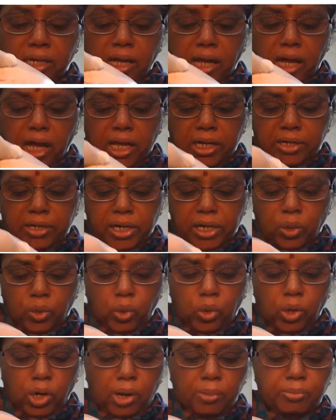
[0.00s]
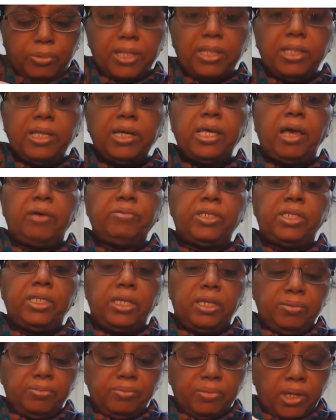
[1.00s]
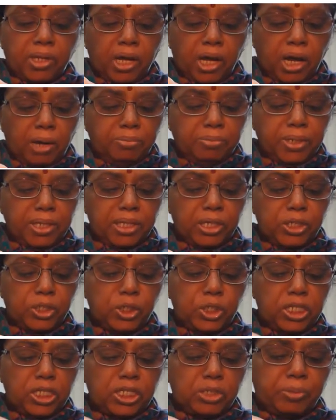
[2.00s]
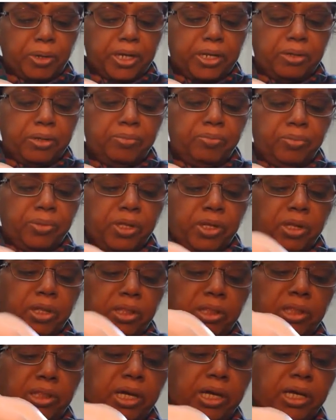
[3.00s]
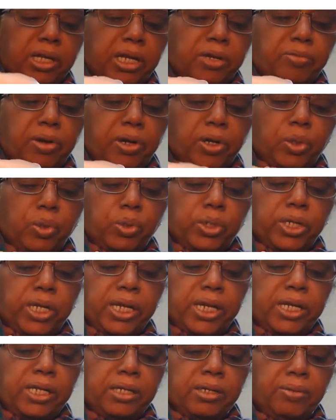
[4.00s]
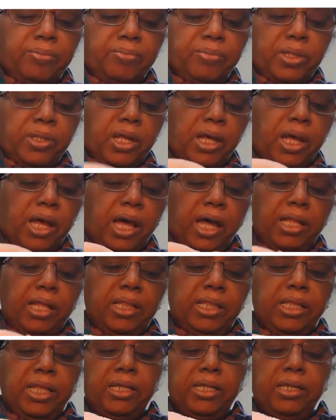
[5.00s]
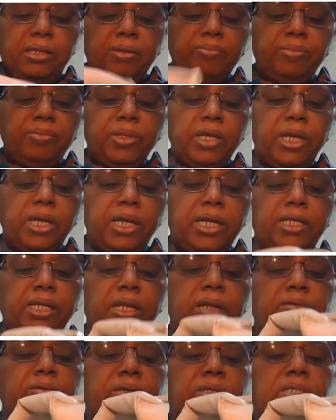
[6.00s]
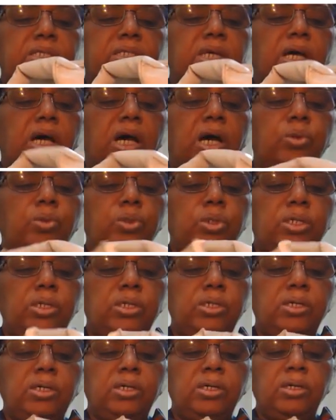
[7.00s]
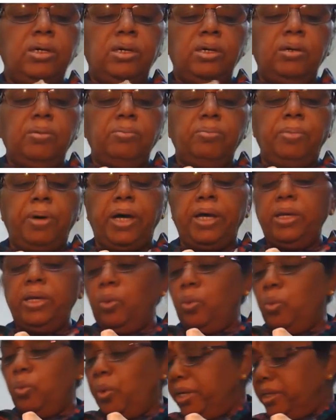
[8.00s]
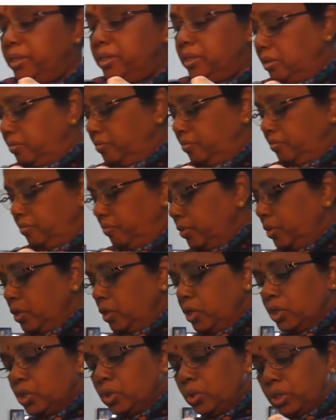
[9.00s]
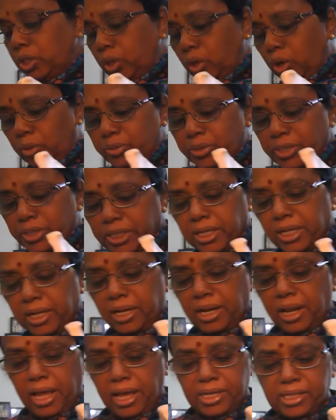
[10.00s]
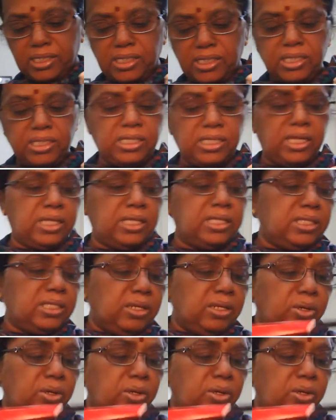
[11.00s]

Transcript: and it will go up till the cavity, up till the ischial spine. There it will rotate and then it delivers out by one curve. So the obstetrical axis is